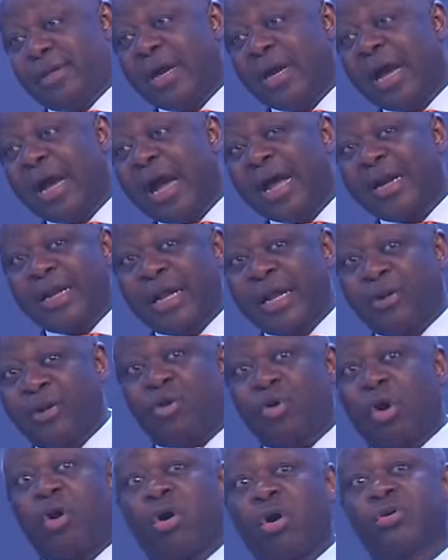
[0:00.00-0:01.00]
are the
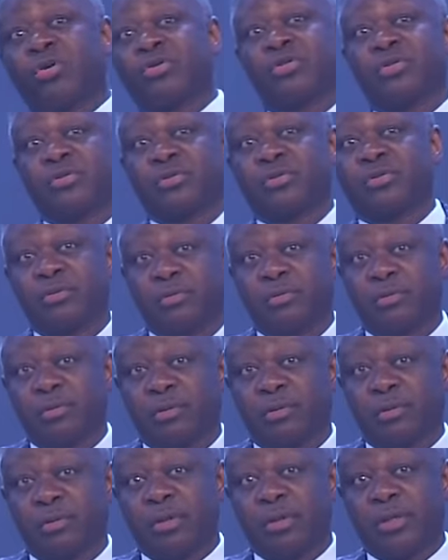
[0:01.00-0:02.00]
dogs,
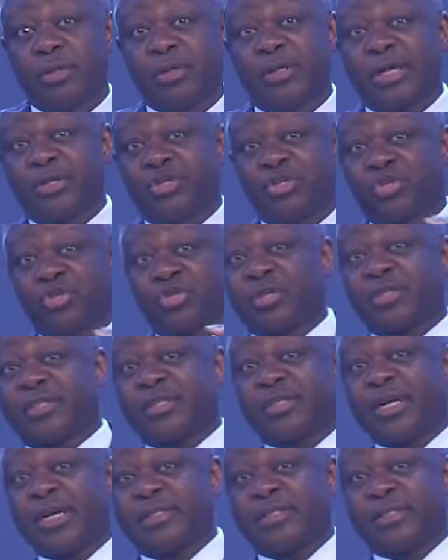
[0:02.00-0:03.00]
the
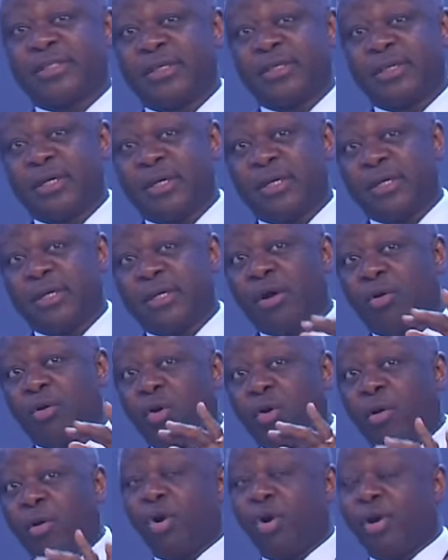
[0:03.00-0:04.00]
sorcerers, the
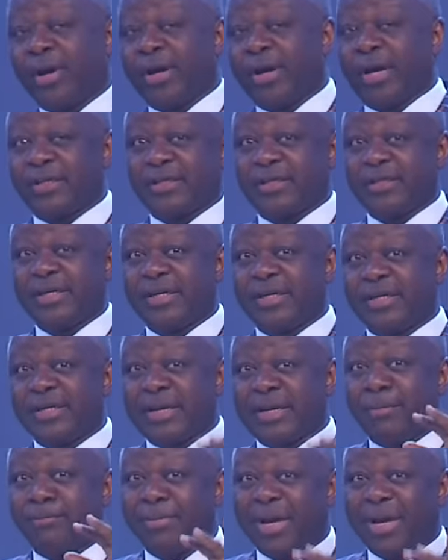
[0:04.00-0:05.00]
whoremongers,
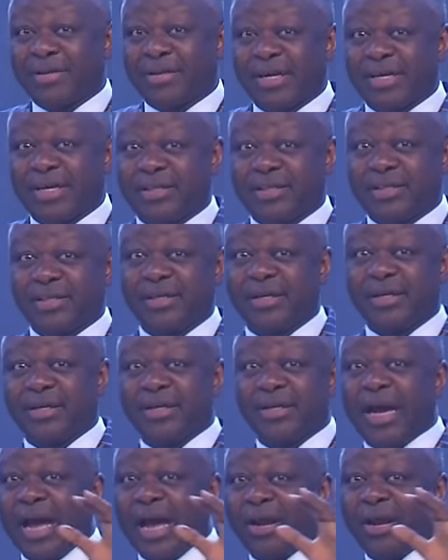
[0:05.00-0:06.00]
the murderers,
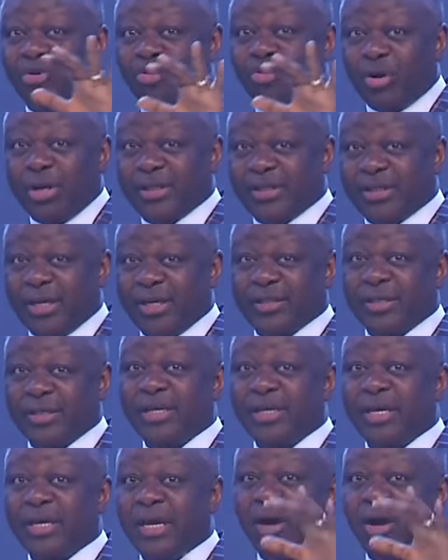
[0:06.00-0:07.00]
the idolaters,
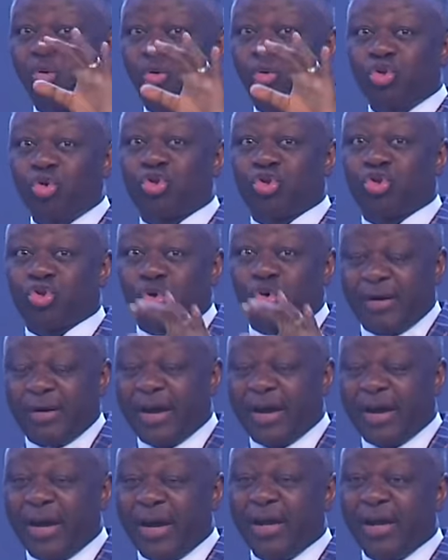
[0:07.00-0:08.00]
and
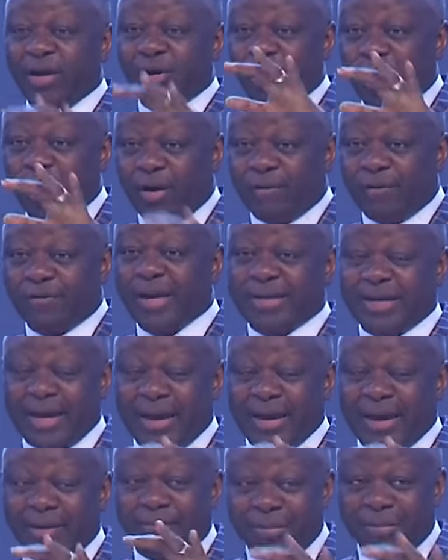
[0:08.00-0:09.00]
whosoever
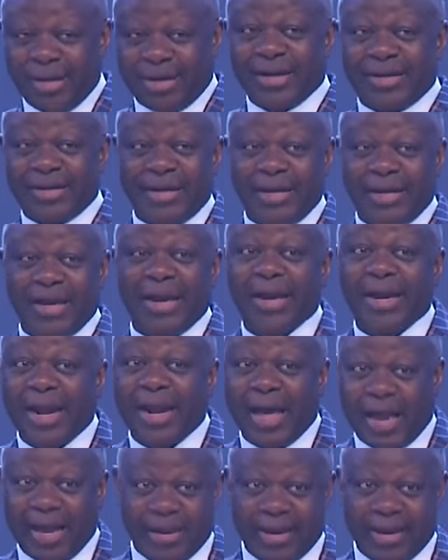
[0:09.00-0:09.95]
loveth and maketh a lie.